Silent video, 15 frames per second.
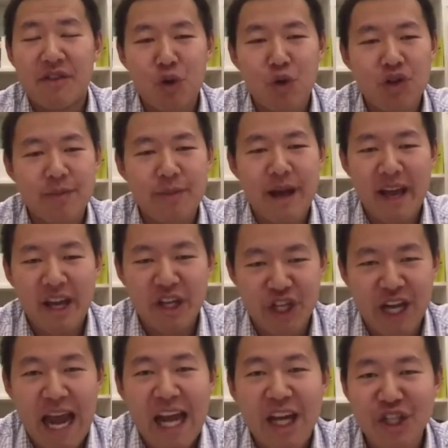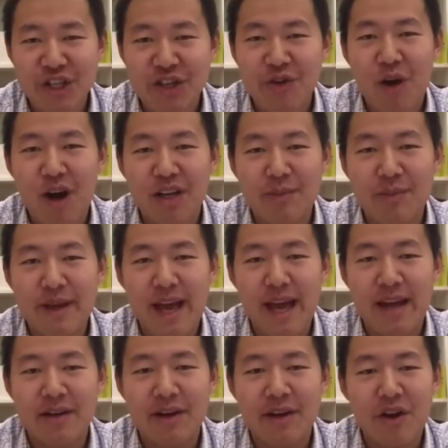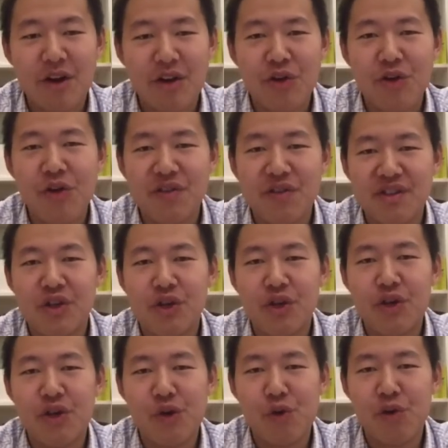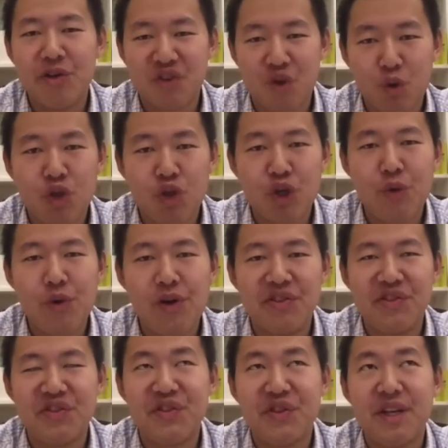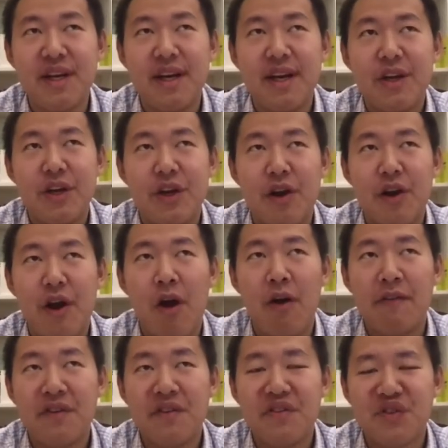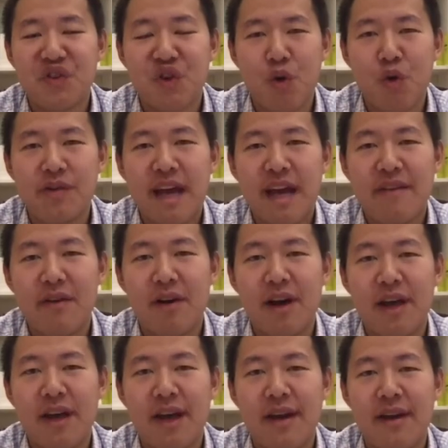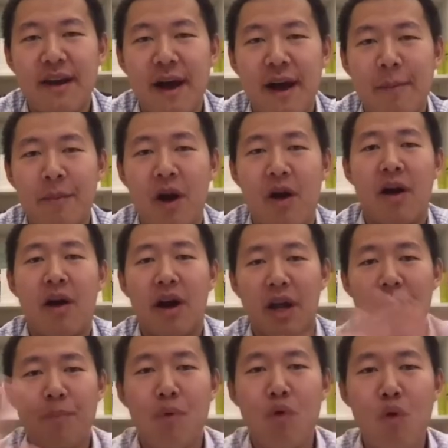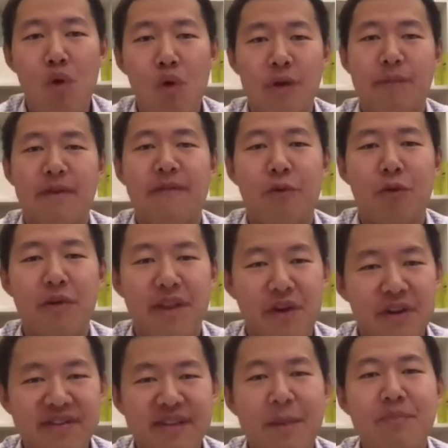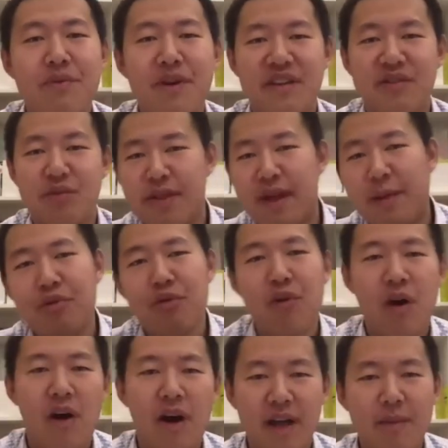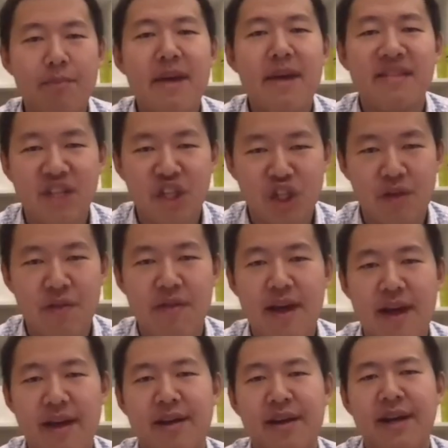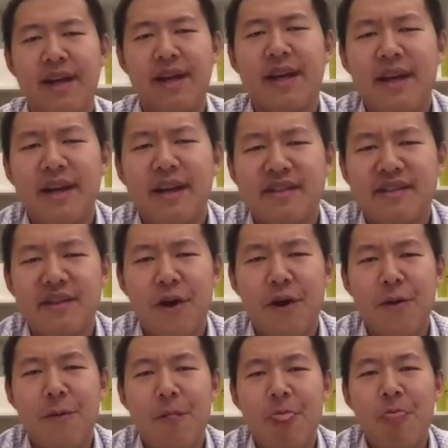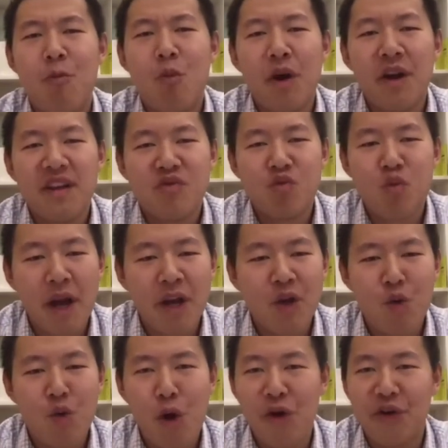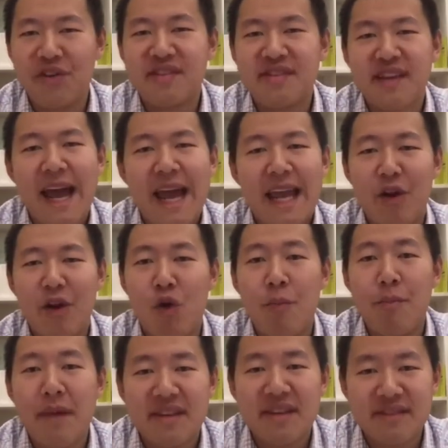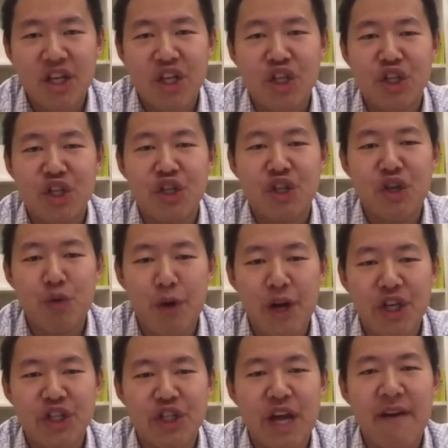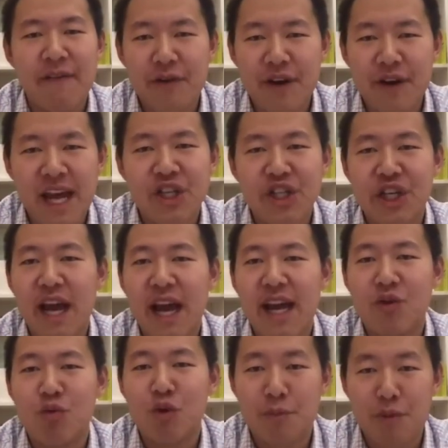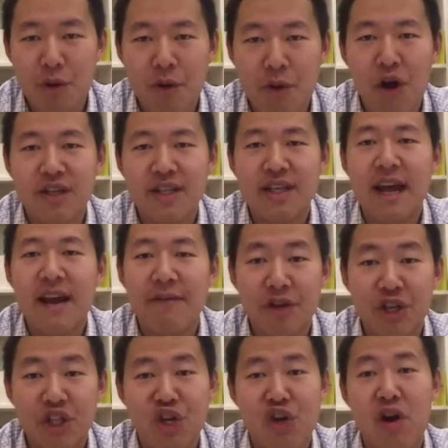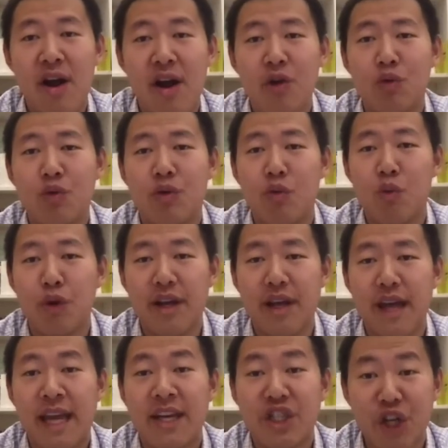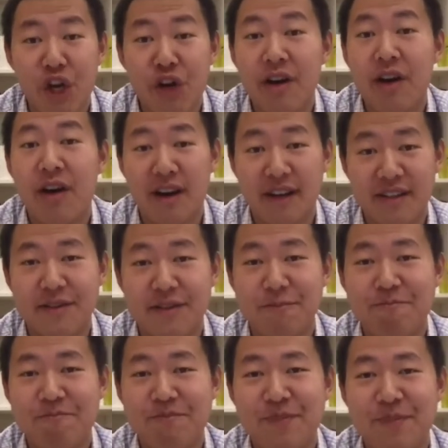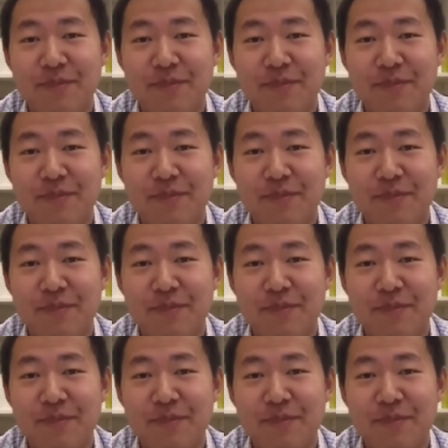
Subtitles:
We have talked about education quite a bit, and I know you used to do your school tours. You know, often schools have like a board before their assemblies where they put like a message on there. So what is one quote, saying, or message you wish every educator would promote and every child would internalise?